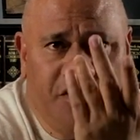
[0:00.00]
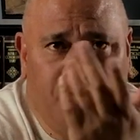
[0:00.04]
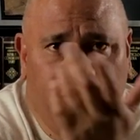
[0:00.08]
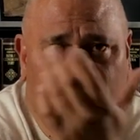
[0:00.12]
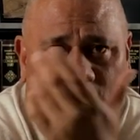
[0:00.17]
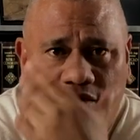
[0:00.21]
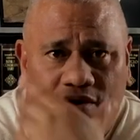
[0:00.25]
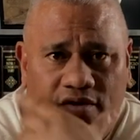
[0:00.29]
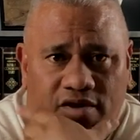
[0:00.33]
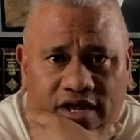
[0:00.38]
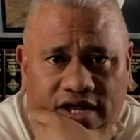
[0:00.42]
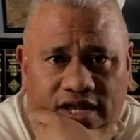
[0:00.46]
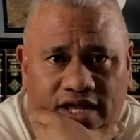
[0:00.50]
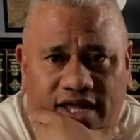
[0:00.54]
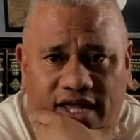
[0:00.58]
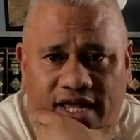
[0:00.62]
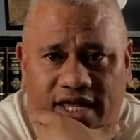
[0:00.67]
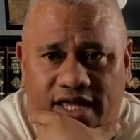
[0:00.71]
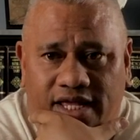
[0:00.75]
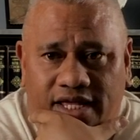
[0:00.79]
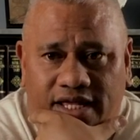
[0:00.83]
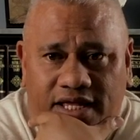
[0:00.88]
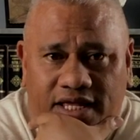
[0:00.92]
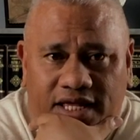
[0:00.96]
the word
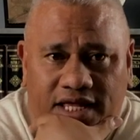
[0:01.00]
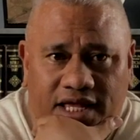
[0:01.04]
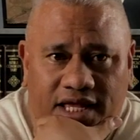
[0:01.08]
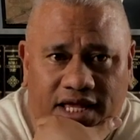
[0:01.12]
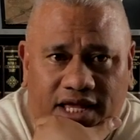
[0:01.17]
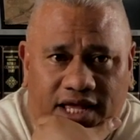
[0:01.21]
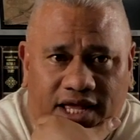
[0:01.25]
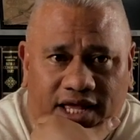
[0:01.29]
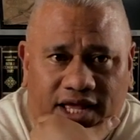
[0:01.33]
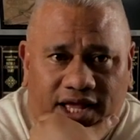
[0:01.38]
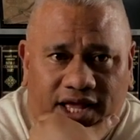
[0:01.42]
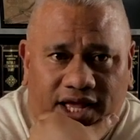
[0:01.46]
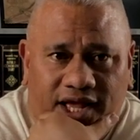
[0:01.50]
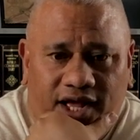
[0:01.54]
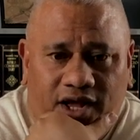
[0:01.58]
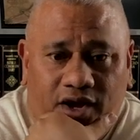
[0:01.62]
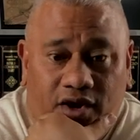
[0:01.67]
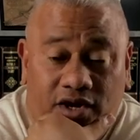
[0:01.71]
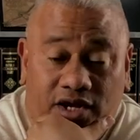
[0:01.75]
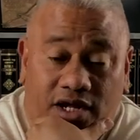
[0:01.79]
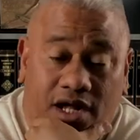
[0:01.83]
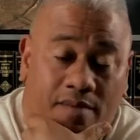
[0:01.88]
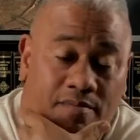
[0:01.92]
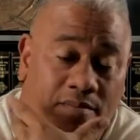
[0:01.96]

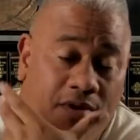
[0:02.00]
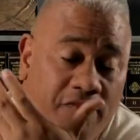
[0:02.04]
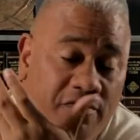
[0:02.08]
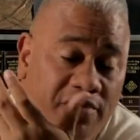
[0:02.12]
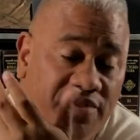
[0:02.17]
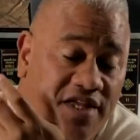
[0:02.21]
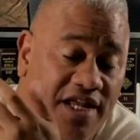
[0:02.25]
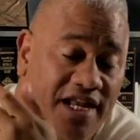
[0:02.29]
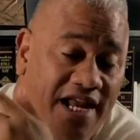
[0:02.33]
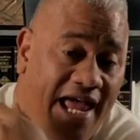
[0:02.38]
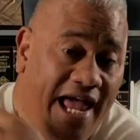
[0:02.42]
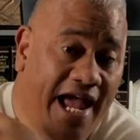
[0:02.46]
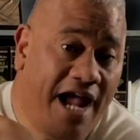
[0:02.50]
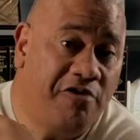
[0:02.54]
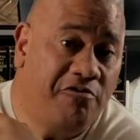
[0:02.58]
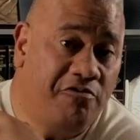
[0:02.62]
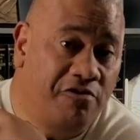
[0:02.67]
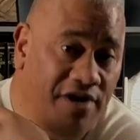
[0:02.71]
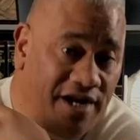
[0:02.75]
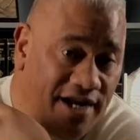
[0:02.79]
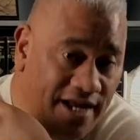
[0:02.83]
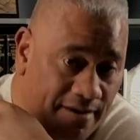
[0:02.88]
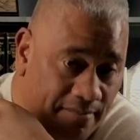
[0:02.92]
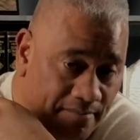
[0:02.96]
come up with an
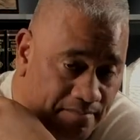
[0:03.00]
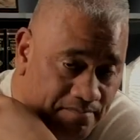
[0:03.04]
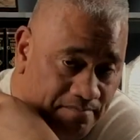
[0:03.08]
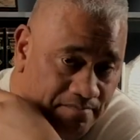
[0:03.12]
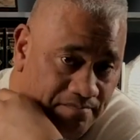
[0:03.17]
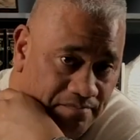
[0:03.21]
acronym.